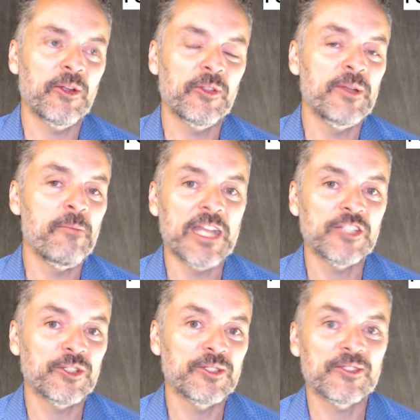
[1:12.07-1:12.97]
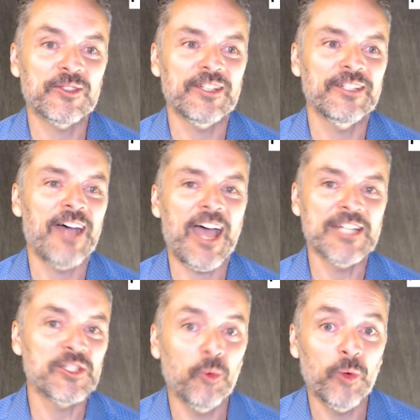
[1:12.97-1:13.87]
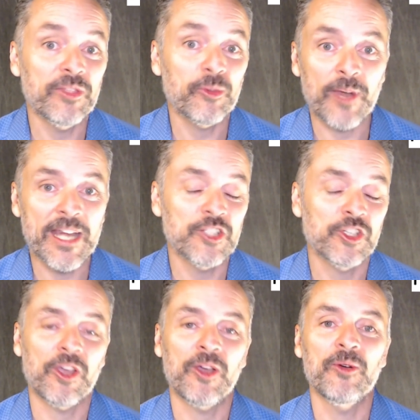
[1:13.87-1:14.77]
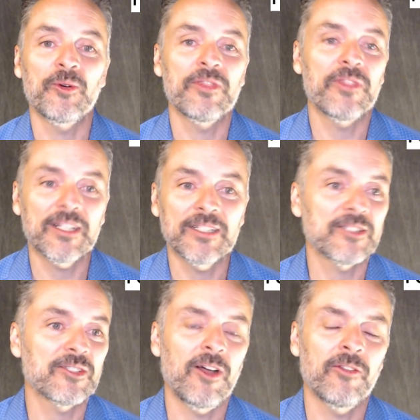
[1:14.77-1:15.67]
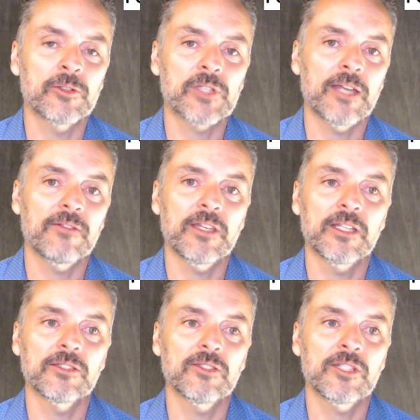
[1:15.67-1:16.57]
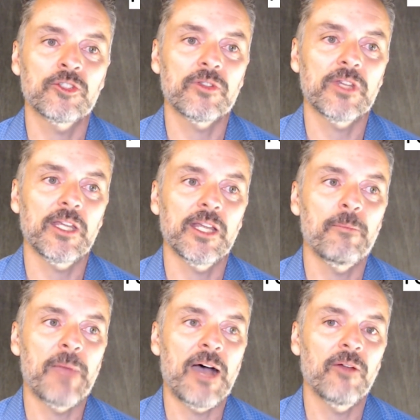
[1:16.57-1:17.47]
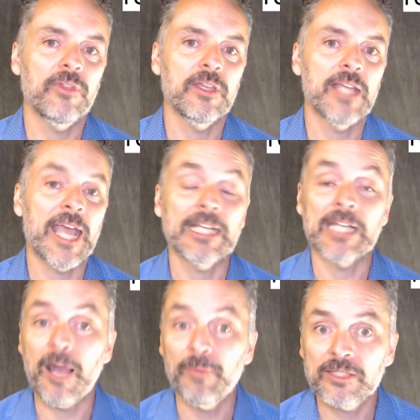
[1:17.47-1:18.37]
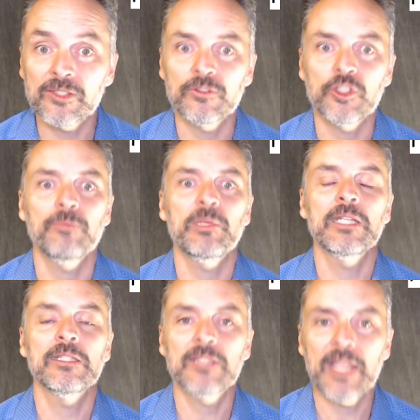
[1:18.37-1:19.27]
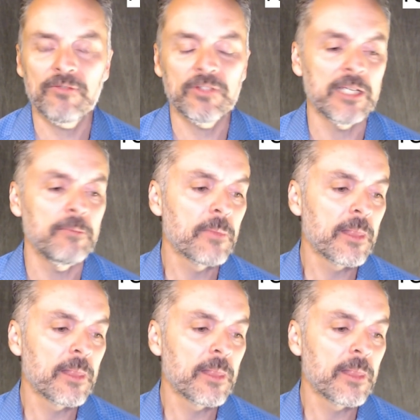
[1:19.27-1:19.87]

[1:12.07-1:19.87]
dimensions, the height to width ratio and thickness and all those kind of things as you're thinking about the economics of shipping and safety.